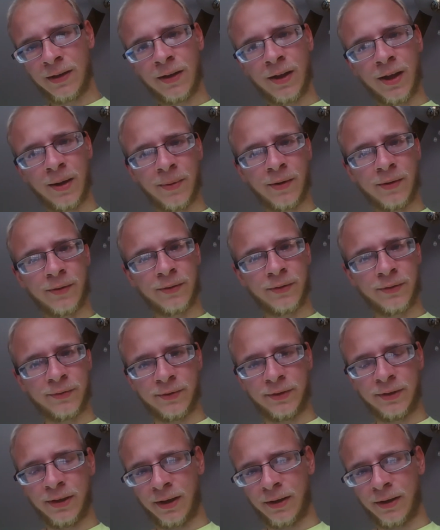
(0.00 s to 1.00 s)
about
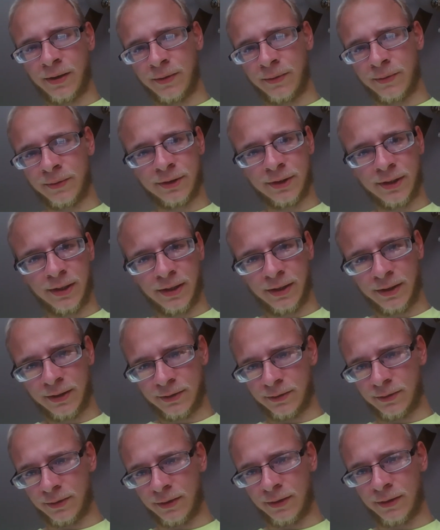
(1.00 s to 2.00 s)
3 hours
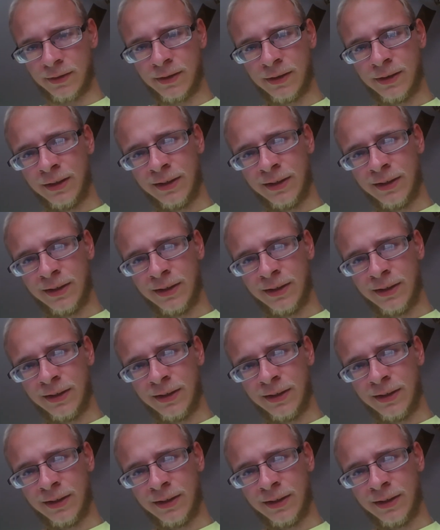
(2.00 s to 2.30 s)
extra